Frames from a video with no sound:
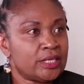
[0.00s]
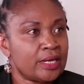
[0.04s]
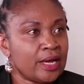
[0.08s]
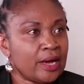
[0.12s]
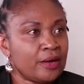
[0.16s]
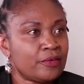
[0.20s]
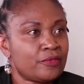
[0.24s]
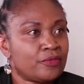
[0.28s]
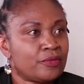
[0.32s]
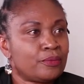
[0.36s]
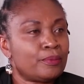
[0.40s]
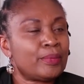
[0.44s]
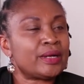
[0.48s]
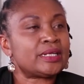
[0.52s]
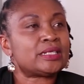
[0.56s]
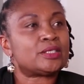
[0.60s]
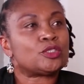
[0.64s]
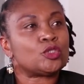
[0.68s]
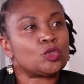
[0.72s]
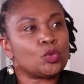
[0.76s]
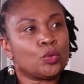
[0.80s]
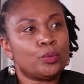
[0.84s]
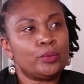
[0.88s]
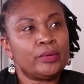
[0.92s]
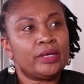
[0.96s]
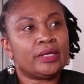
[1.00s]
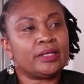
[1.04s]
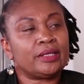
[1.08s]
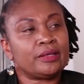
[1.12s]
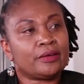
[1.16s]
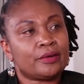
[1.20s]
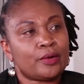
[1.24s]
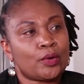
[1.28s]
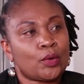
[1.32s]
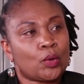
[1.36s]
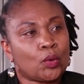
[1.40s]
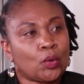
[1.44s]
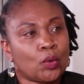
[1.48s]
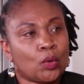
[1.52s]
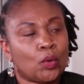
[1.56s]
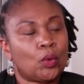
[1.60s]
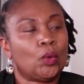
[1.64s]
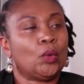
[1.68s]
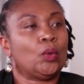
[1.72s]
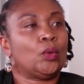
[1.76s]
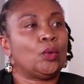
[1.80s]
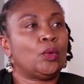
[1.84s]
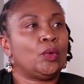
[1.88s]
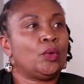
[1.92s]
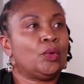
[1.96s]
enough, but to me, the
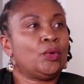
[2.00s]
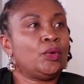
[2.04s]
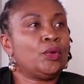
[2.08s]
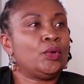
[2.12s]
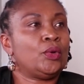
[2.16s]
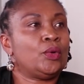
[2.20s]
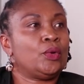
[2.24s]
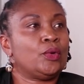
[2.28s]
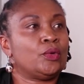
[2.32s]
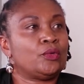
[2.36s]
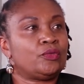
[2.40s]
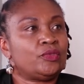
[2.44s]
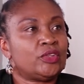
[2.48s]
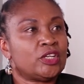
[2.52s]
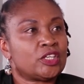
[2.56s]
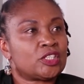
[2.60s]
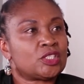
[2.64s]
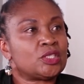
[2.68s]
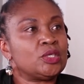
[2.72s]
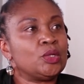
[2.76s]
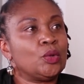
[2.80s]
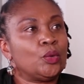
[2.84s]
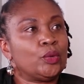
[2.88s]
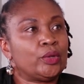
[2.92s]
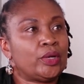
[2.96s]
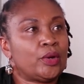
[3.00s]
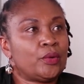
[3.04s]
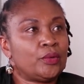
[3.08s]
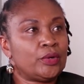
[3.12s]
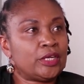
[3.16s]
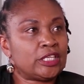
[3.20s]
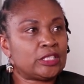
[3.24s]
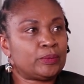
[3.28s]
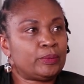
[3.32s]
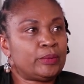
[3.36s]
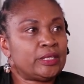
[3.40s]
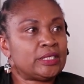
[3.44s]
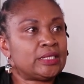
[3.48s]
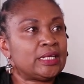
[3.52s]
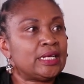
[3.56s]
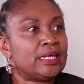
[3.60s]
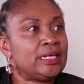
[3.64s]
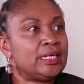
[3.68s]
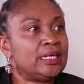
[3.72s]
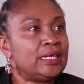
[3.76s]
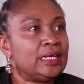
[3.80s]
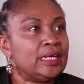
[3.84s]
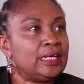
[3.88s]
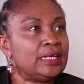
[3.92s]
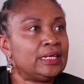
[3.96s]
core of the slowdown,
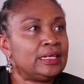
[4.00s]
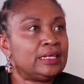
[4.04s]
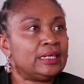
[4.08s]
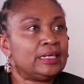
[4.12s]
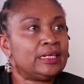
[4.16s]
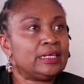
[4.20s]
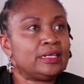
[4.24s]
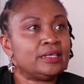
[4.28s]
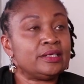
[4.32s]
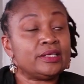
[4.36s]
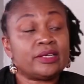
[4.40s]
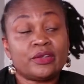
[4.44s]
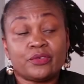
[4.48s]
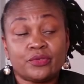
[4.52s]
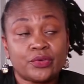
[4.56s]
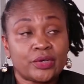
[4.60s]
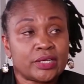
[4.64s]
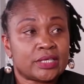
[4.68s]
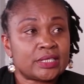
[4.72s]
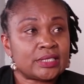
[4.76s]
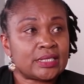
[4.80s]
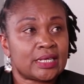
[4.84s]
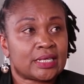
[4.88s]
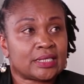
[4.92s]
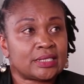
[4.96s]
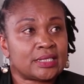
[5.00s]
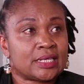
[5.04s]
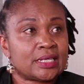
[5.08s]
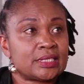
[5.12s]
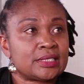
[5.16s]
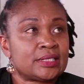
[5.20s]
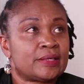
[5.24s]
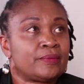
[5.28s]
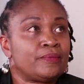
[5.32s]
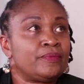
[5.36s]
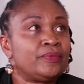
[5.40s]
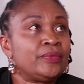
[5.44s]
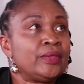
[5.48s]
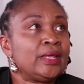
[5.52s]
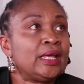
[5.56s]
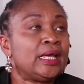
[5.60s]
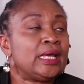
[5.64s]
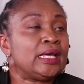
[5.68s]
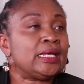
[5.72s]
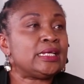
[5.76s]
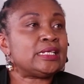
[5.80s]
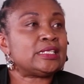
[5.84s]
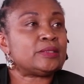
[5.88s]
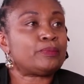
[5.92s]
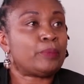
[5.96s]
especially in, in different sectors,
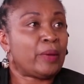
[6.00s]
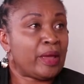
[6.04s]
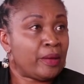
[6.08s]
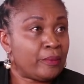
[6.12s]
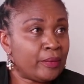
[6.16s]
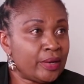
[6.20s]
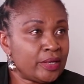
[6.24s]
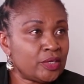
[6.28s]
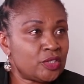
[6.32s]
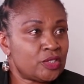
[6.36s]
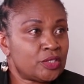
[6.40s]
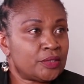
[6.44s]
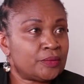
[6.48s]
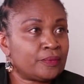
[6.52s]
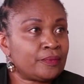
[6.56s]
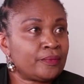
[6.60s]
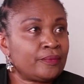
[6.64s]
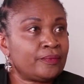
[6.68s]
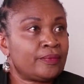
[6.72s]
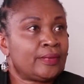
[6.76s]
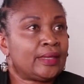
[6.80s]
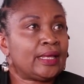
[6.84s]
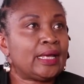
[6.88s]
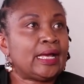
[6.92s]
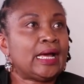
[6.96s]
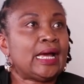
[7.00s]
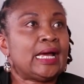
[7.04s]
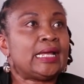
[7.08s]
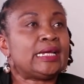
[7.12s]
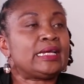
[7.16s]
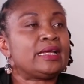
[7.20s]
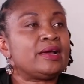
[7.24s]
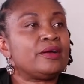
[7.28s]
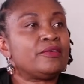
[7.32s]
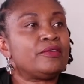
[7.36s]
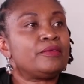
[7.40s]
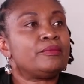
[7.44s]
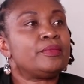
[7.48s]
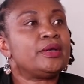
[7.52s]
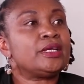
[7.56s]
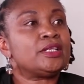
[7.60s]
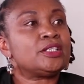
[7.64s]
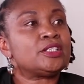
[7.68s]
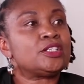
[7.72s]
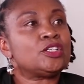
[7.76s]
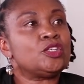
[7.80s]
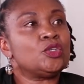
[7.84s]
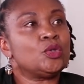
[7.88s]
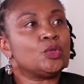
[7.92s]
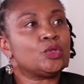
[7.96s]
is payment and
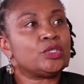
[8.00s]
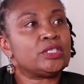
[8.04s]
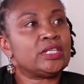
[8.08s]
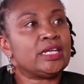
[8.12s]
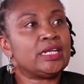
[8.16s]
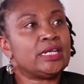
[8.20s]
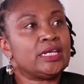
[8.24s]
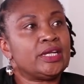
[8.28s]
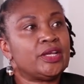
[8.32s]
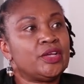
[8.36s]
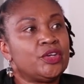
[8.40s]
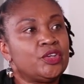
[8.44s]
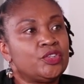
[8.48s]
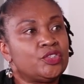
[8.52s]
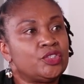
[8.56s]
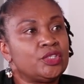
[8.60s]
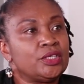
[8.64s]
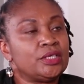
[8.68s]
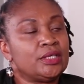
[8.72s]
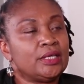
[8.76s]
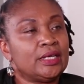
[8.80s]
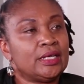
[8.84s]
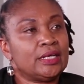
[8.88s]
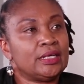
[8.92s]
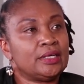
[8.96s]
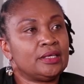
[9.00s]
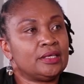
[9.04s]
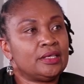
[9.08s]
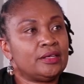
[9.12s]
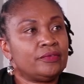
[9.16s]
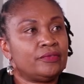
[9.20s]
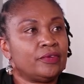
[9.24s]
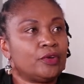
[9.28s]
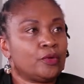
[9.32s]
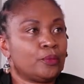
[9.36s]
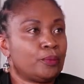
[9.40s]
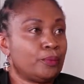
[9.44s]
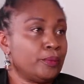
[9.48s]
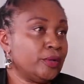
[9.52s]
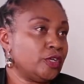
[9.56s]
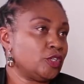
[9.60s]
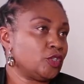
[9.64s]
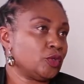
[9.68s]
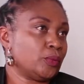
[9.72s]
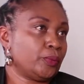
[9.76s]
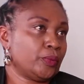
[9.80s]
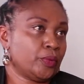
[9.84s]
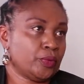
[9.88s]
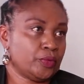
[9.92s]
government not engaging in developmental